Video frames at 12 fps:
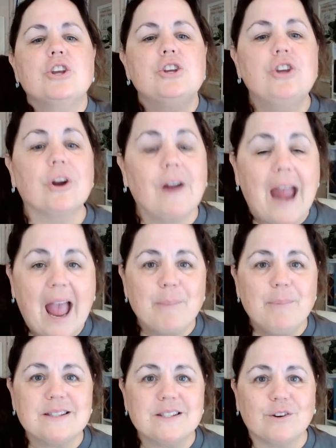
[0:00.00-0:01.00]
Your
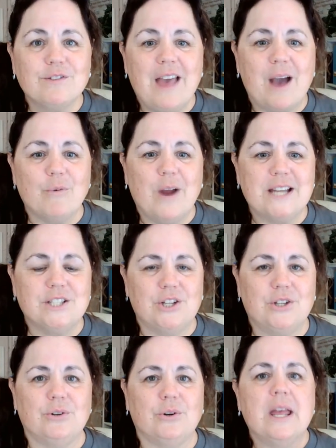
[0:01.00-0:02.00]
habits are that way
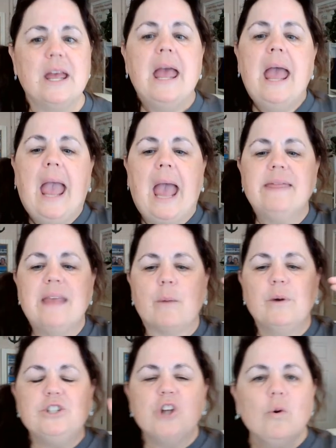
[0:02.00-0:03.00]
too. And that
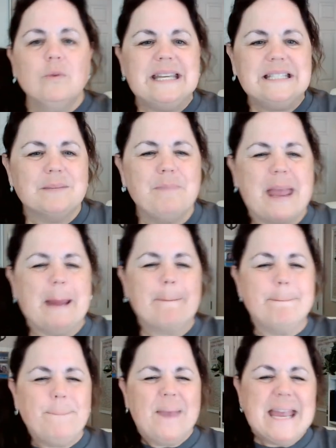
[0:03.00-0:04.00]
we don't need to
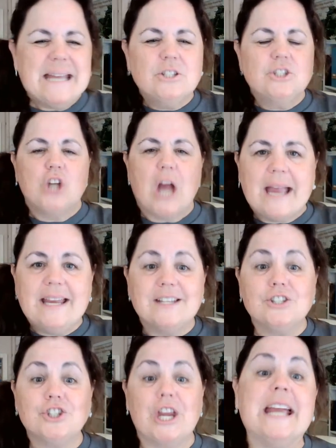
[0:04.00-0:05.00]
make big,
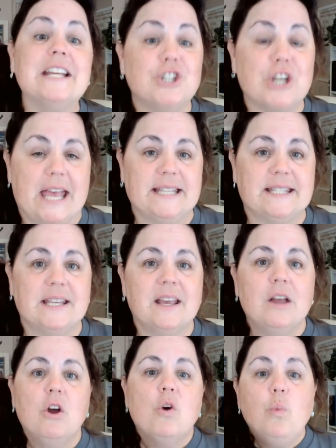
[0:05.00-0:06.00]
giant changes.
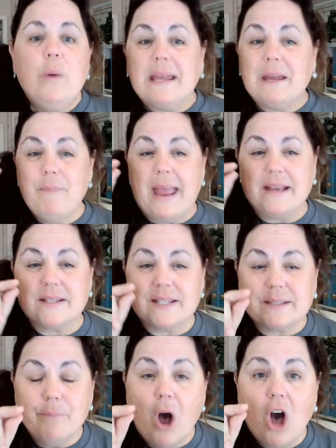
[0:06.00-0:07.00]
We can make
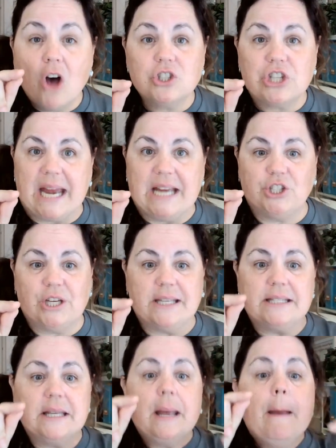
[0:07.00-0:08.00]
small
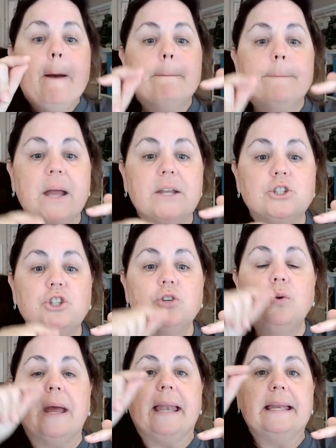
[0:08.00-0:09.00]
changes, but
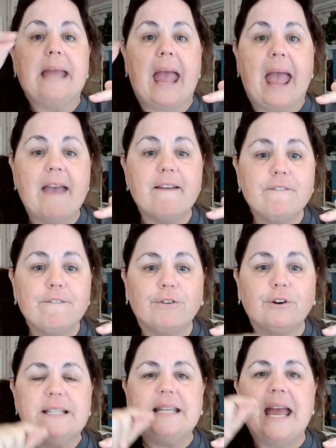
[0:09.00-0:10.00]
do it
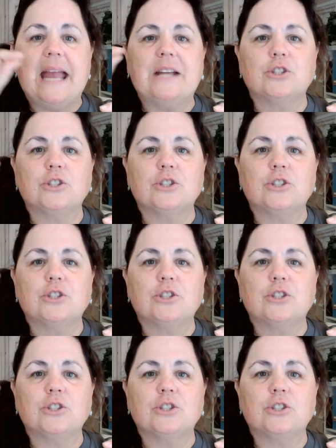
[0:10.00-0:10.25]
every day.